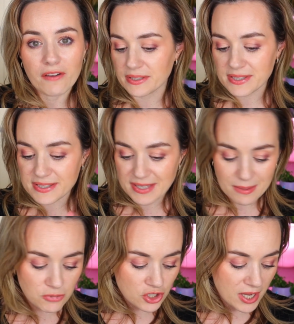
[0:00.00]
the
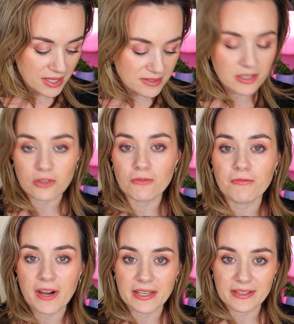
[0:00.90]
same shades that you find